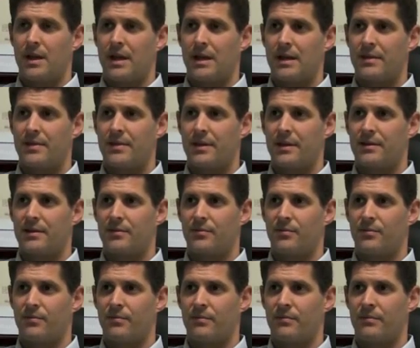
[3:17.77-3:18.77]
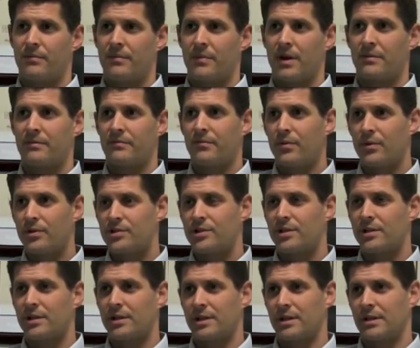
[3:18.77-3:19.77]
And I think,
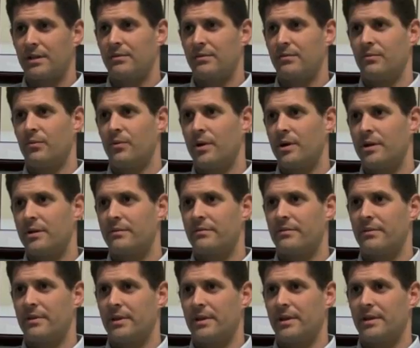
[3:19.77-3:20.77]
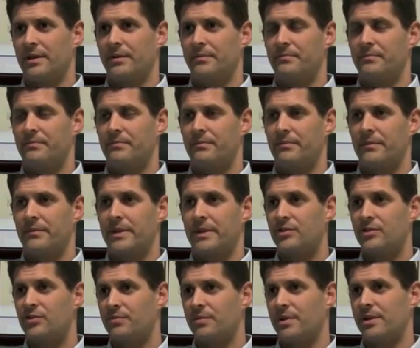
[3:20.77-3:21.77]
unfortunately, one of the
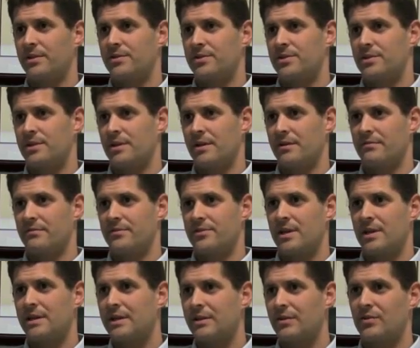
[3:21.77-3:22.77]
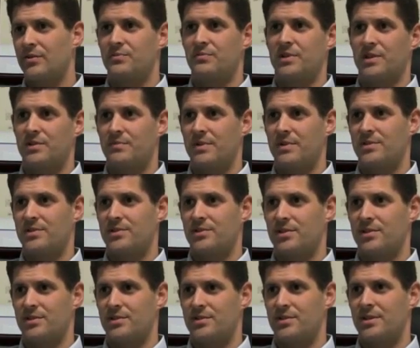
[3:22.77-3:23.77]
detriments of sending those mixed
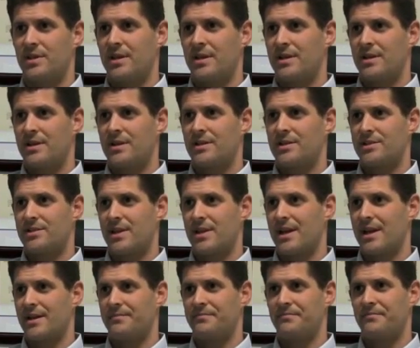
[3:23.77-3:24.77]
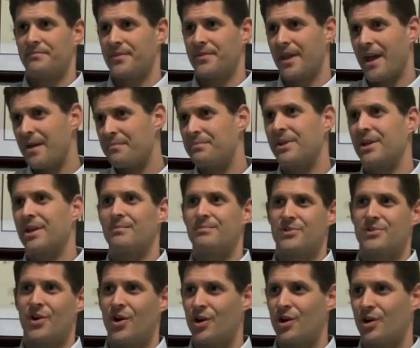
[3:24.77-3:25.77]
messages is that that
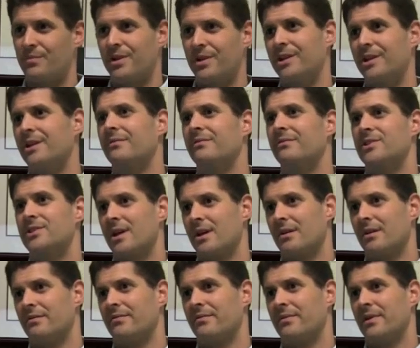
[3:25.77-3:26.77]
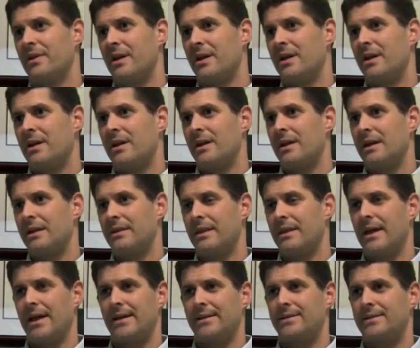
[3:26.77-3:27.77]
becomes a harm in and of itself, in
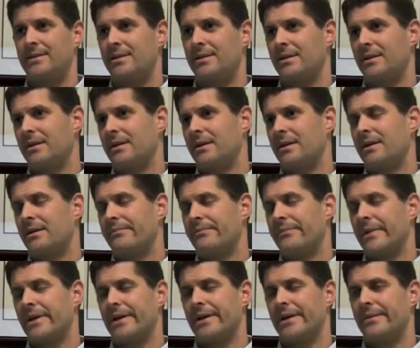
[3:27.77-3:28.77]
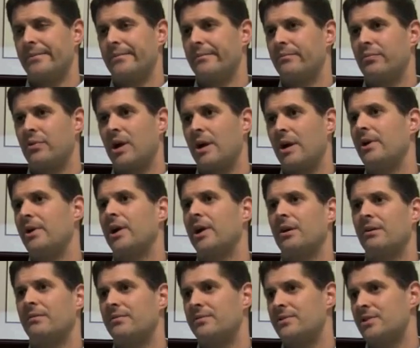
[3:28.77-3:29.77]
that primary
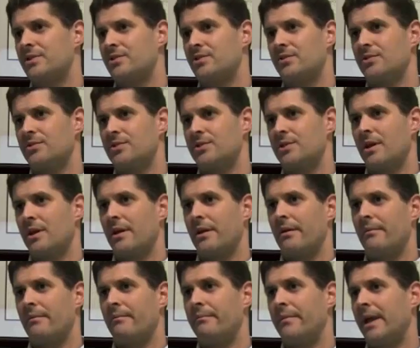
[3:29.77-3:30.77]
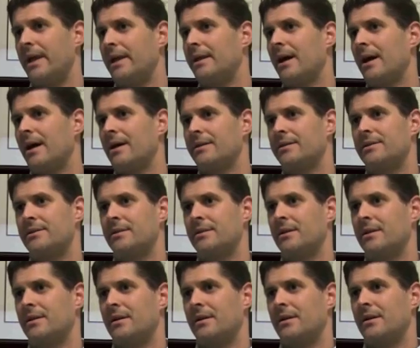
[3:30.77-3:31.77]
care physicians may not